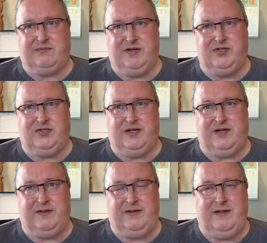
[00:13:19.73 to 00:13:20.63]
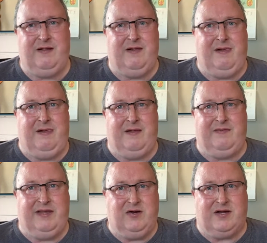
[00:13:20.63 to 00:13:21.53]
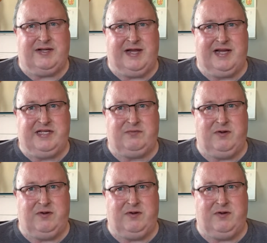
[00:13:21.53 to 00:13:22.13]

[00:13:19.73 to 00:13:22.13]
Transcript: which in the 1980s